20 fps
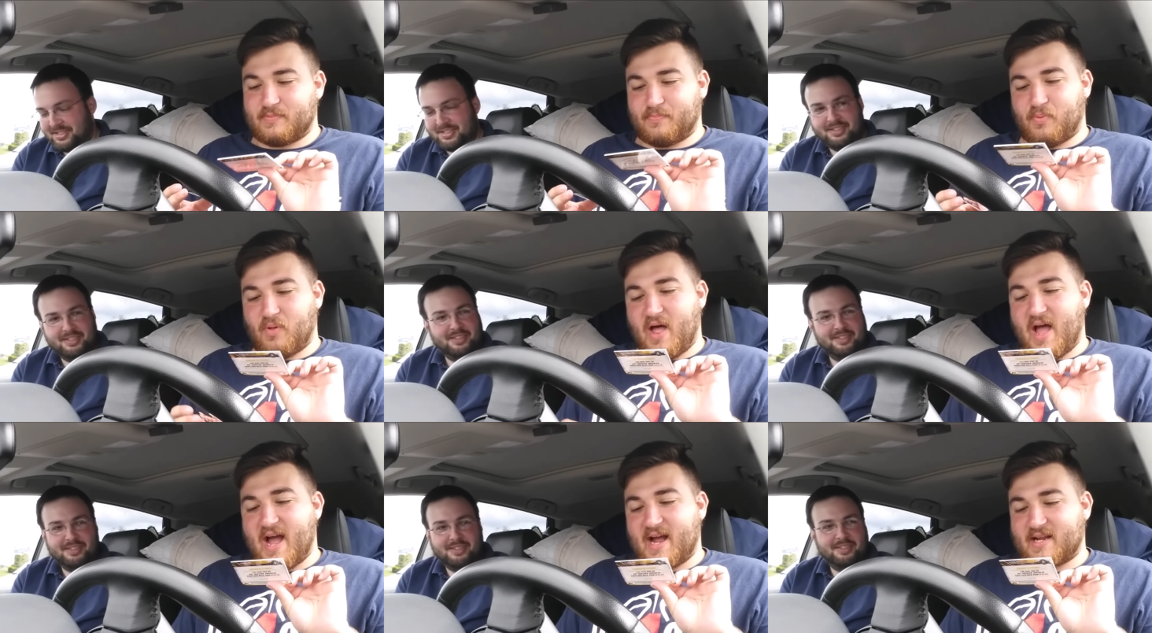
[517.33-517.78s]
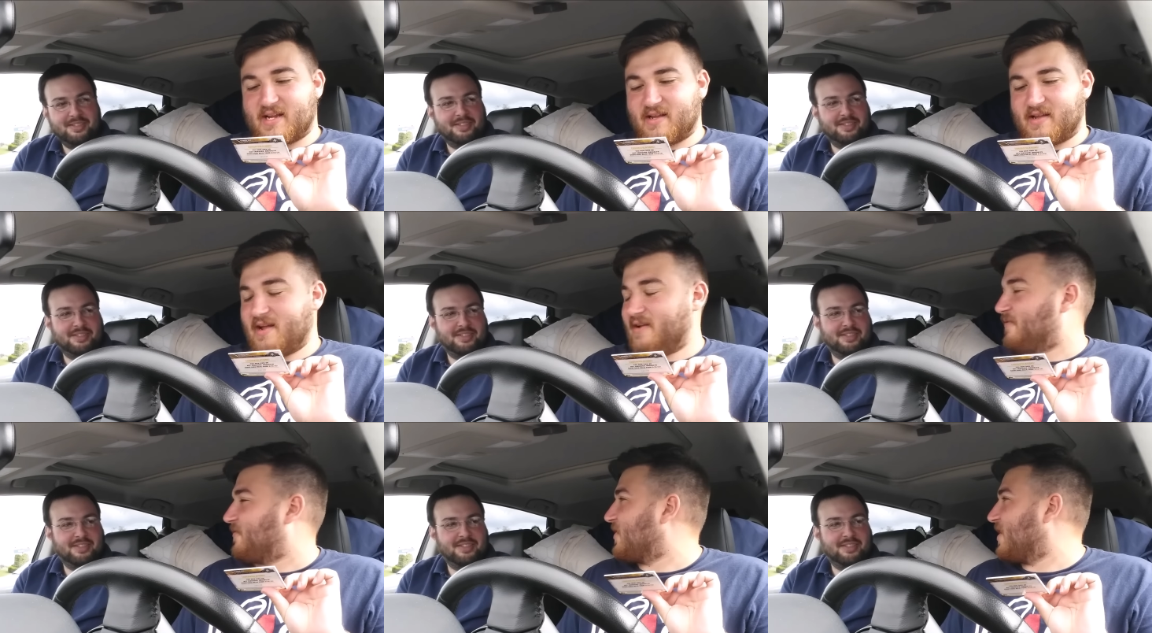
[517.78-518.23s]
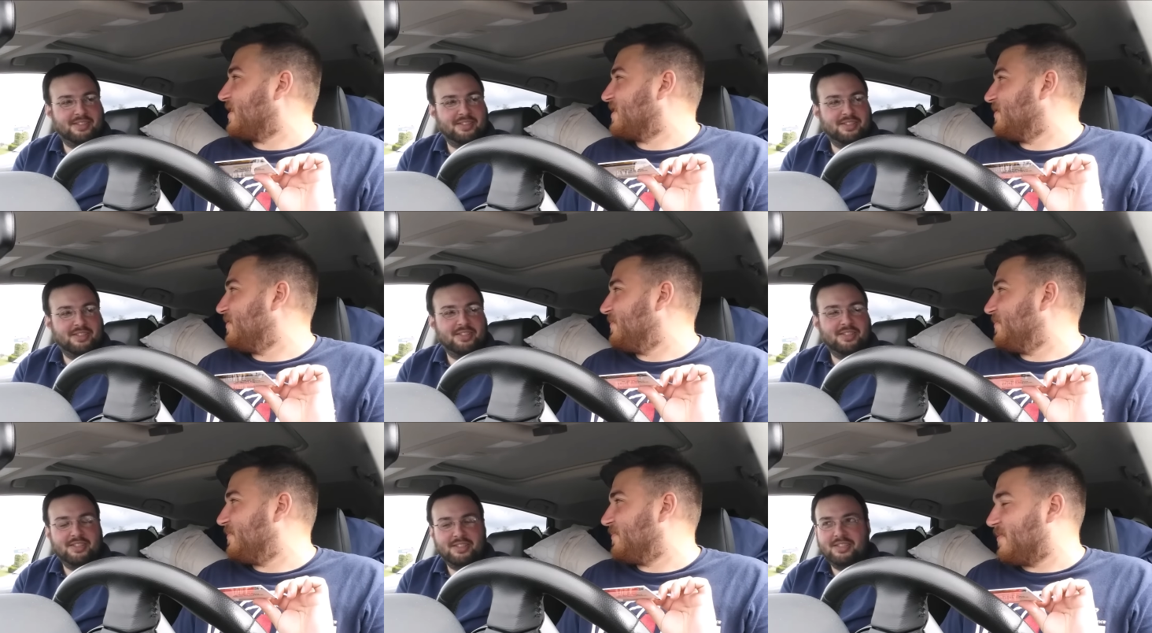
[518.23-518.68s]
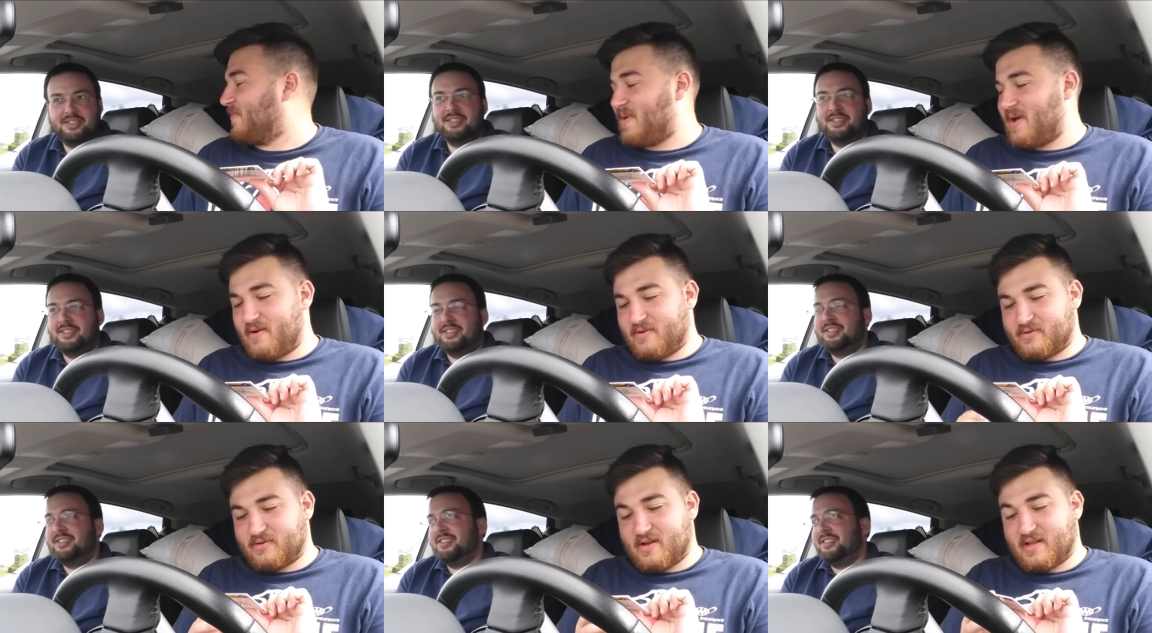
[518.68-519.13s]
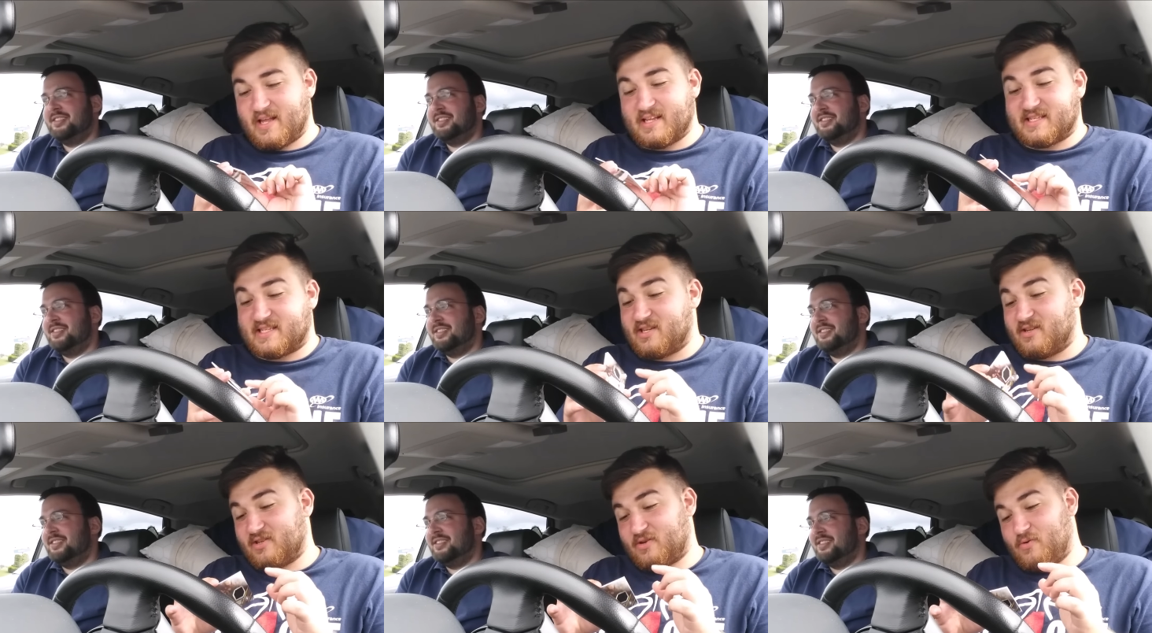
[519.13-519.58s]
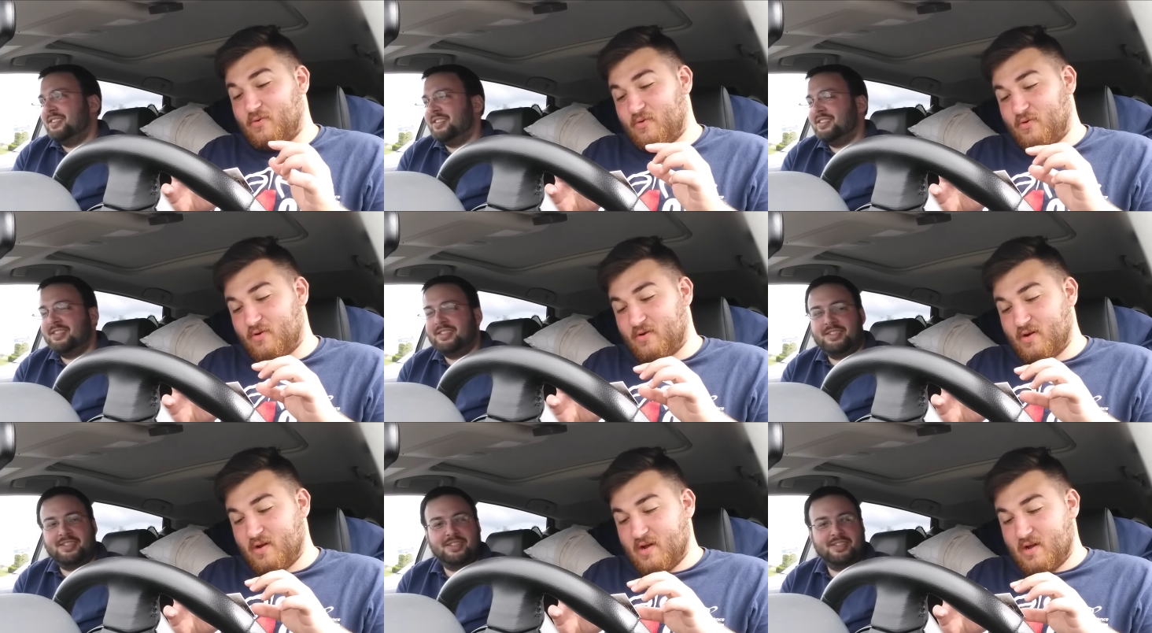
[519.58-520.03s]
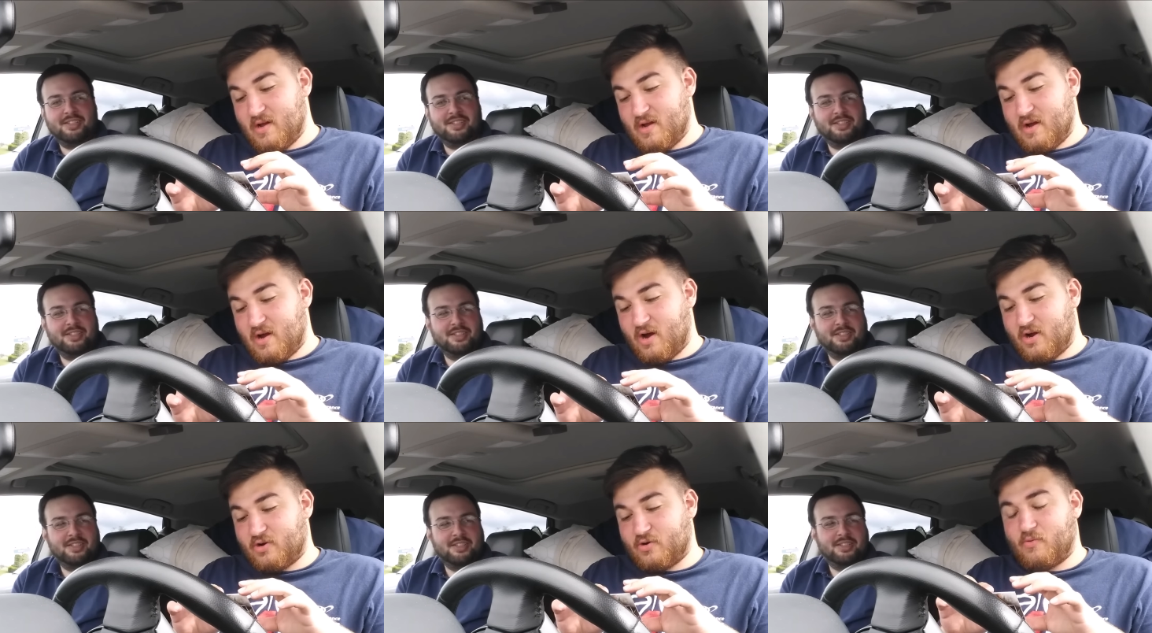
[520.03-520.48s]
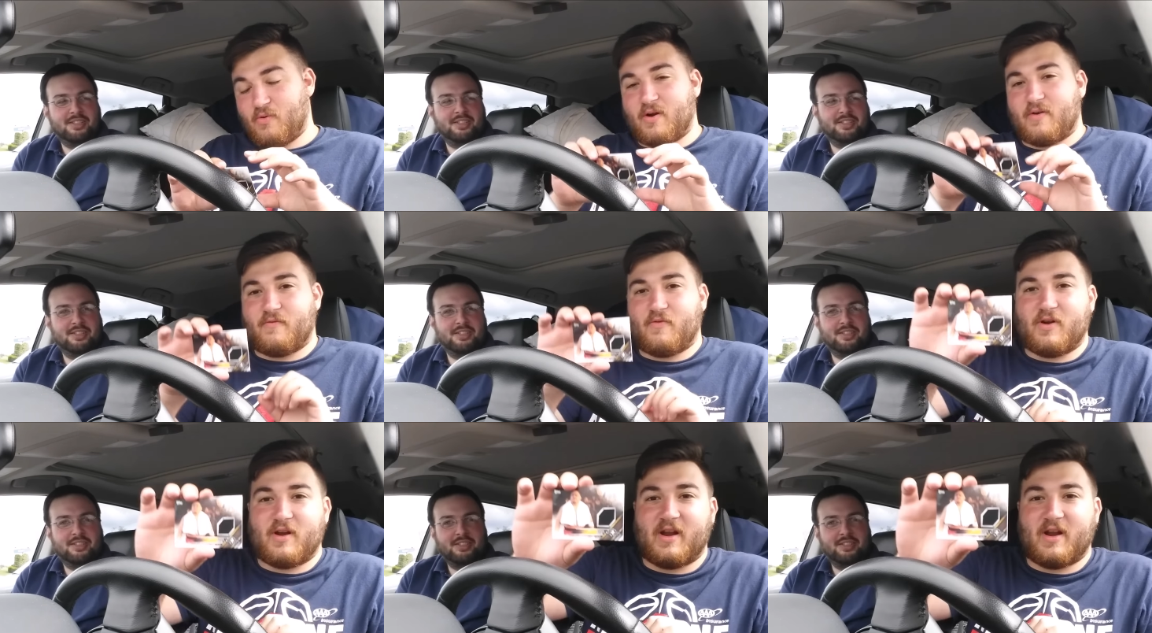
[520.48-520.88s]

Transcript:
Speaker 1: It's black. I forgot the that was that's still cool. Under one of